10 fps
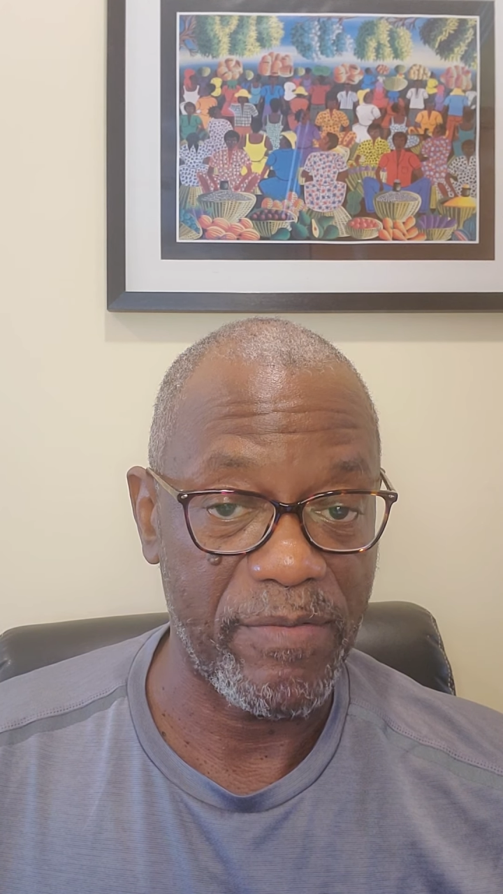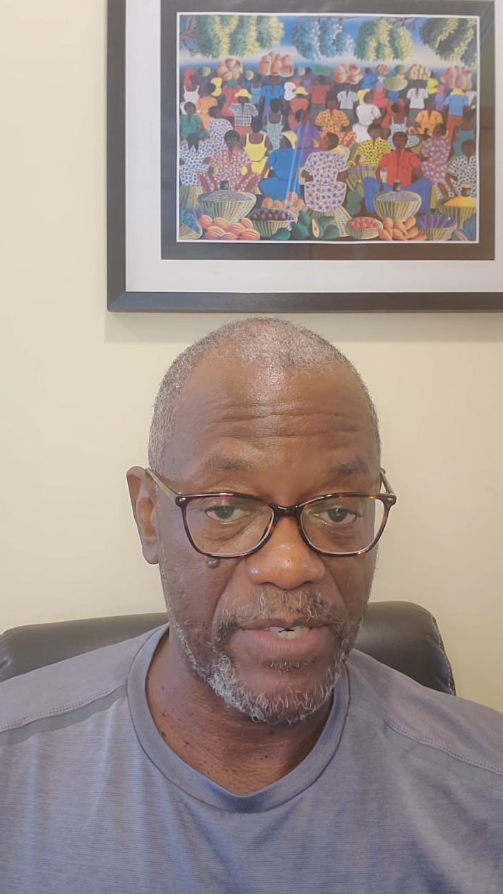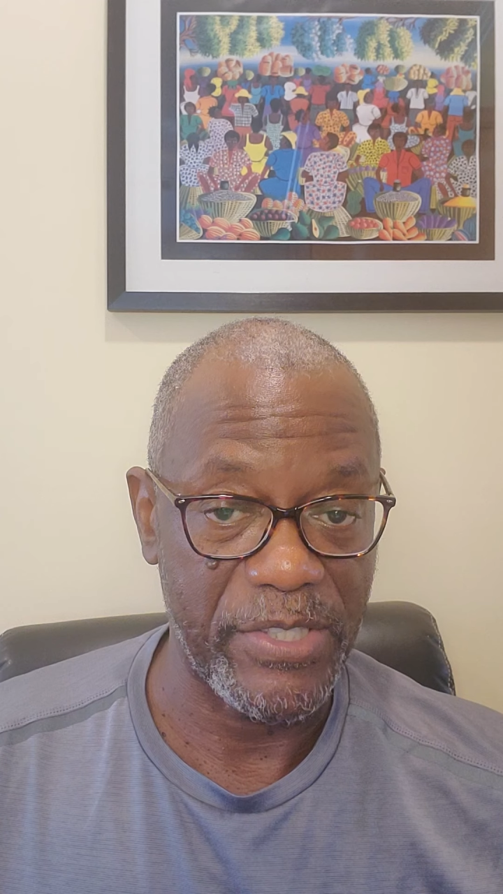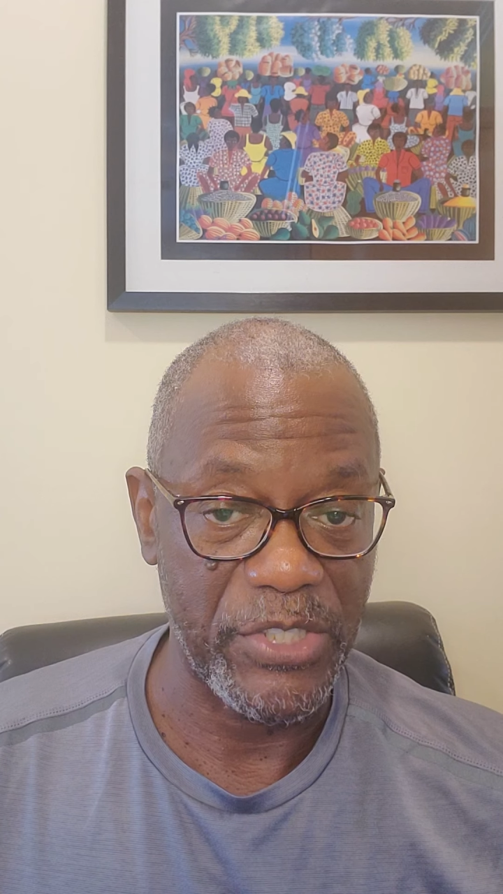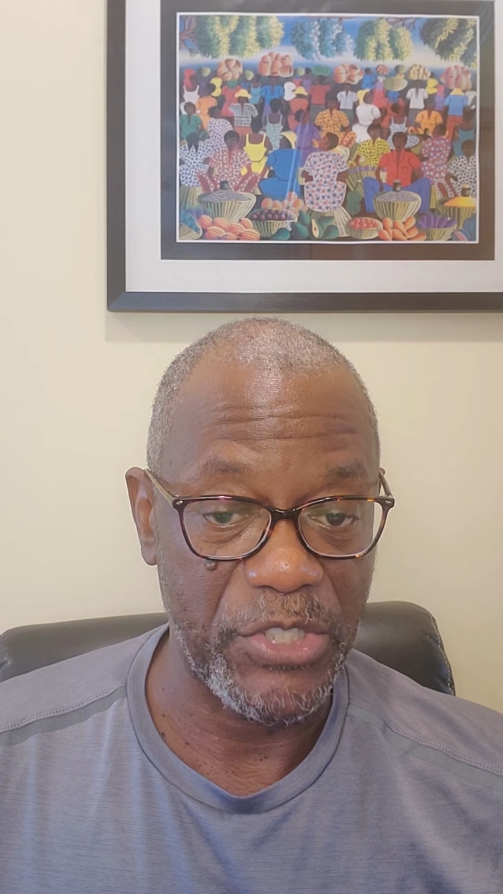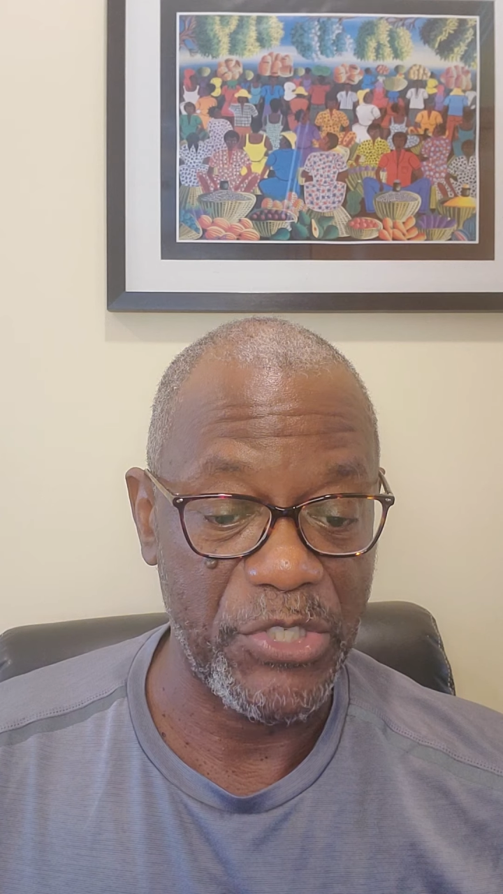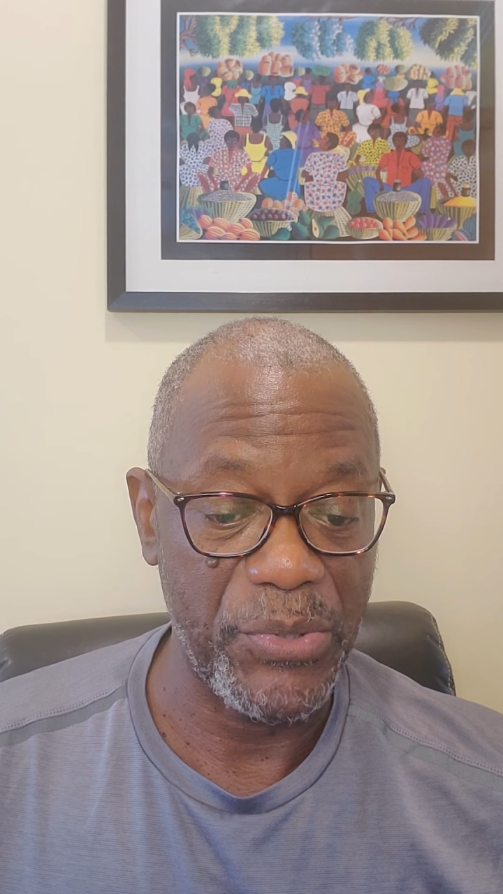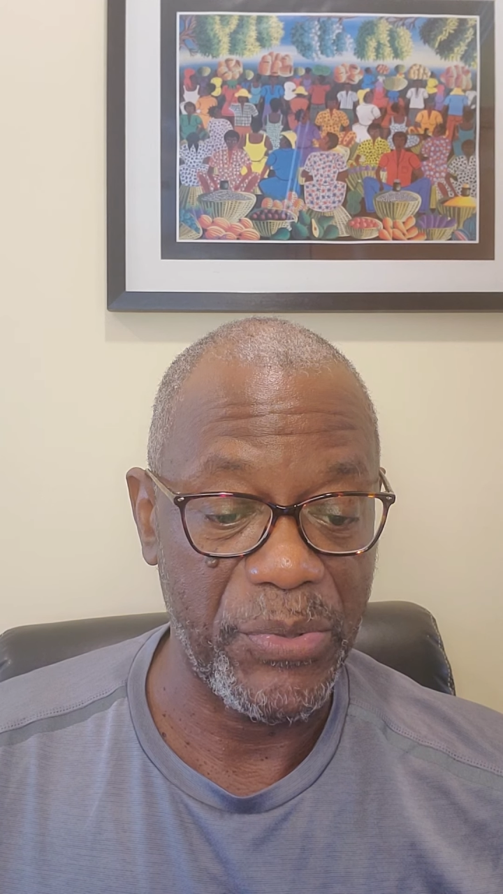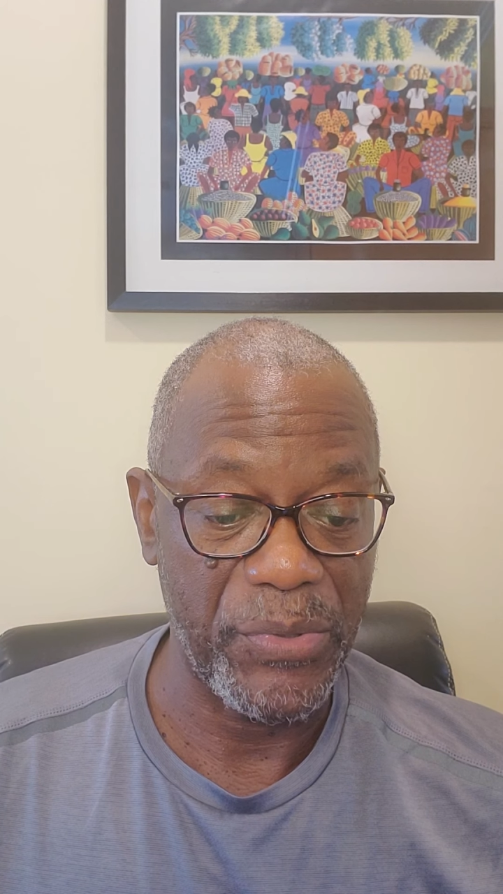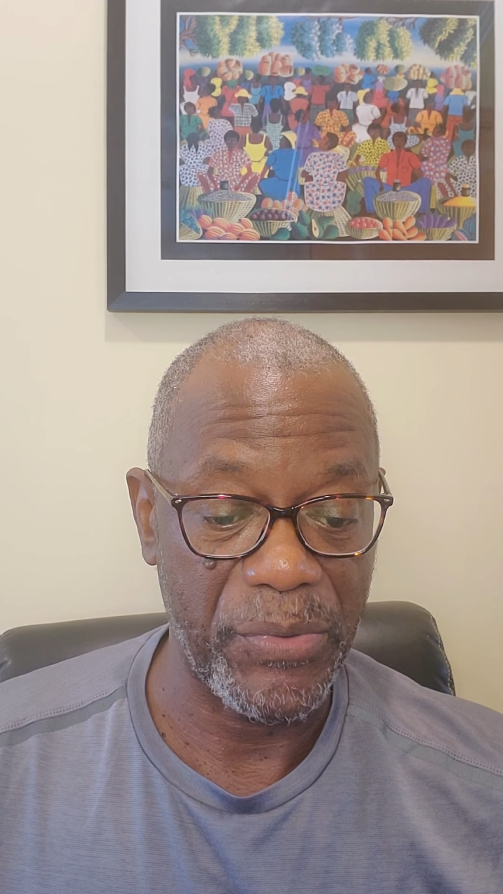verses
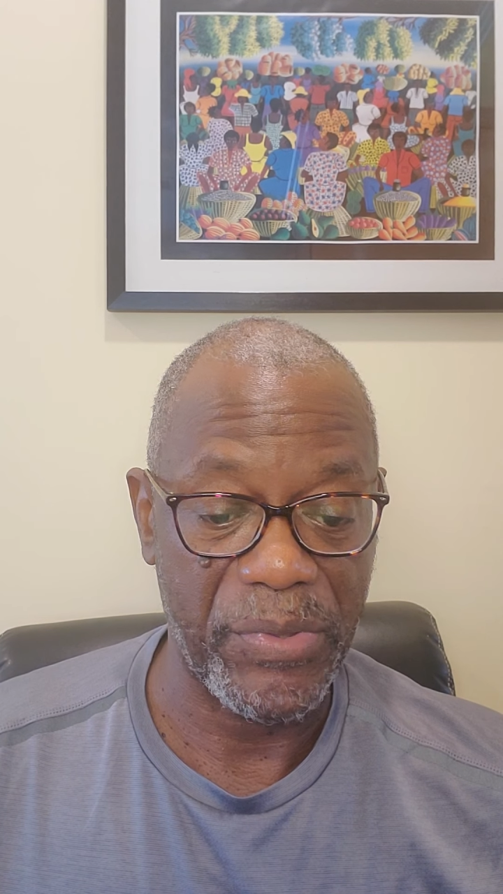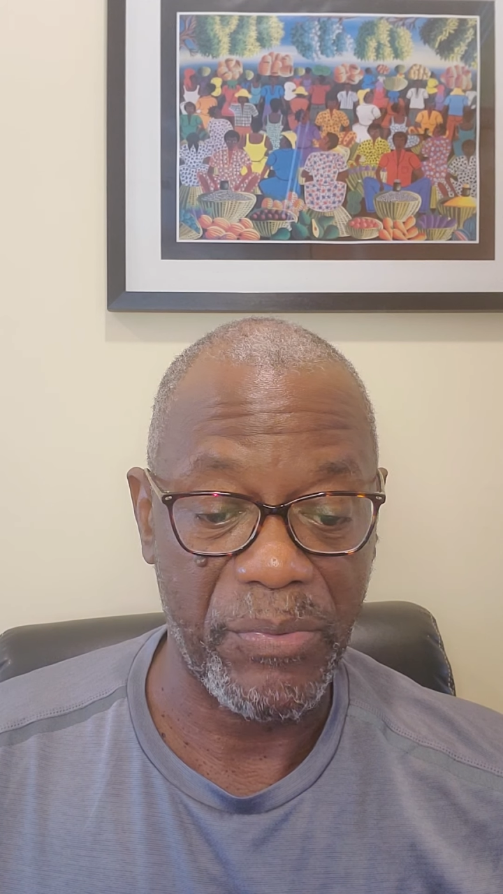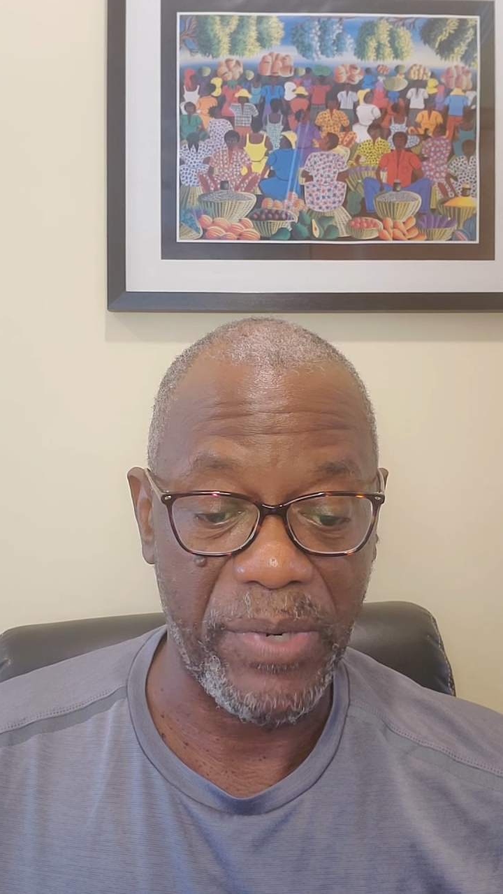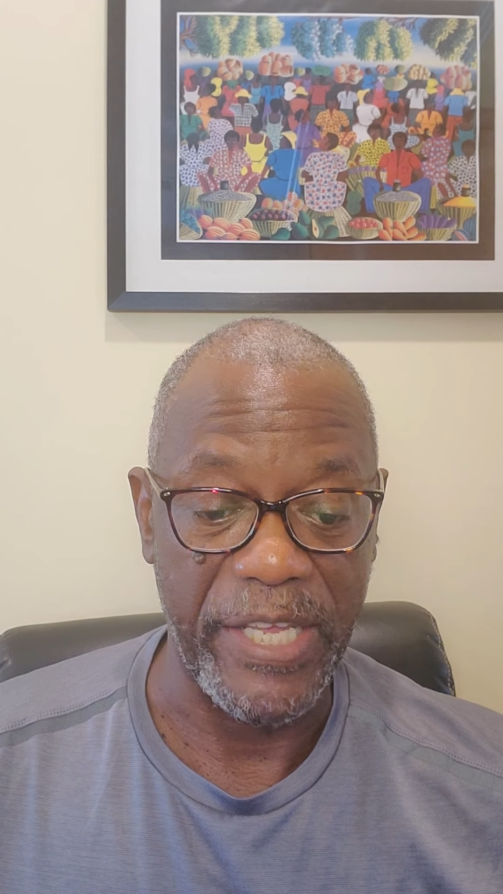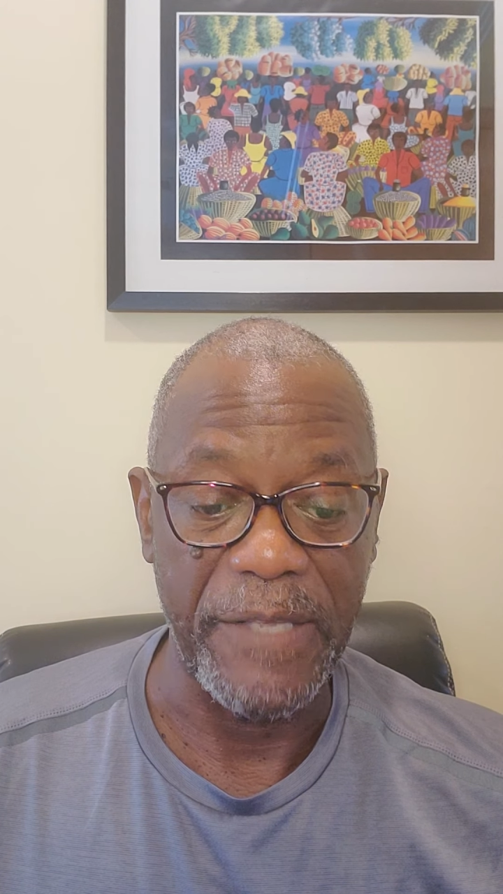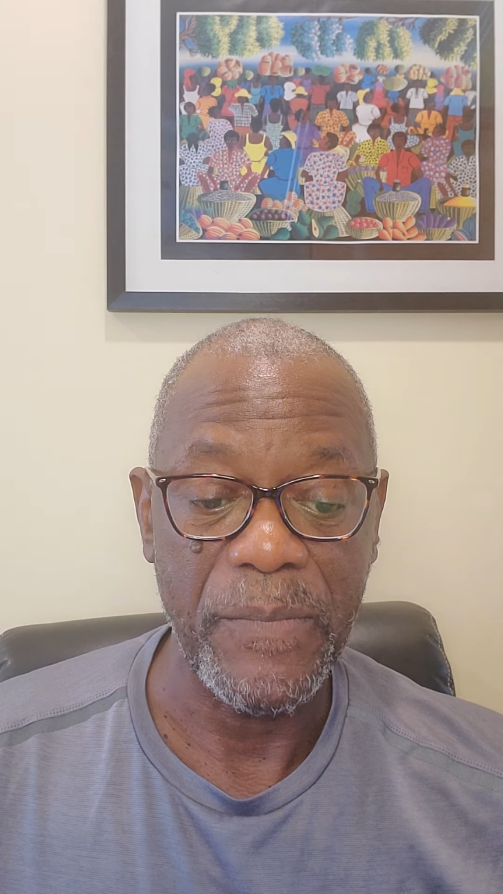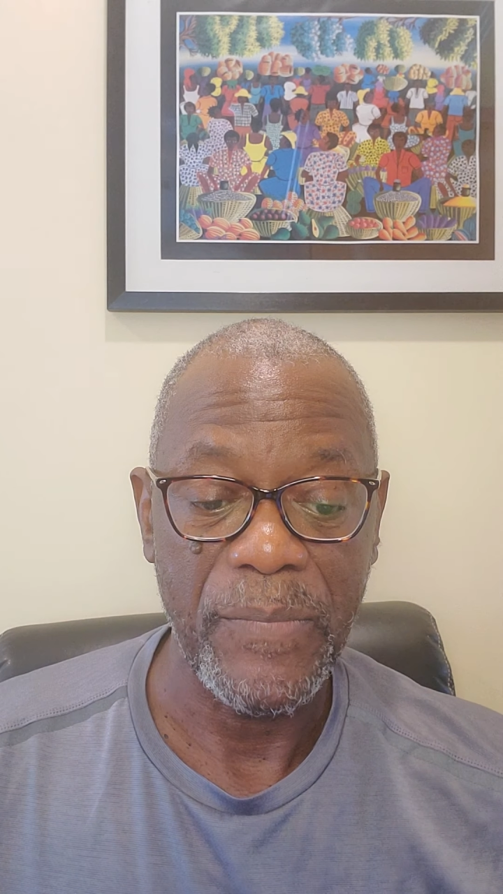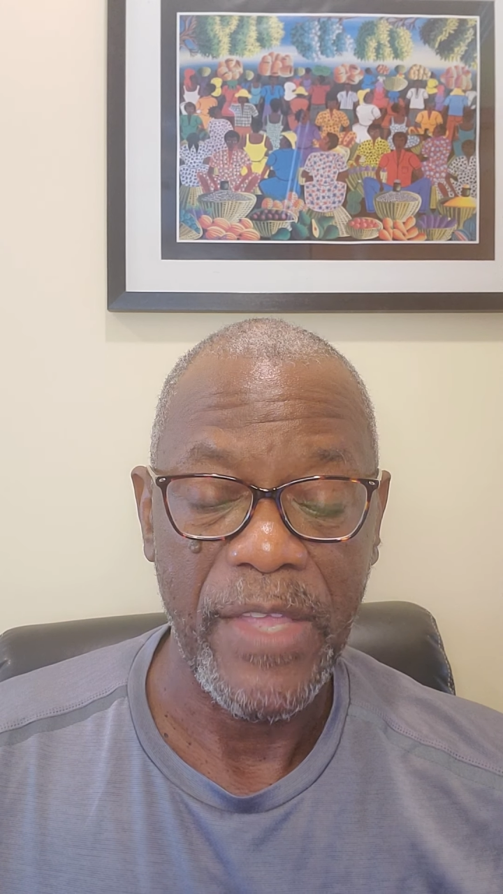2 through 3.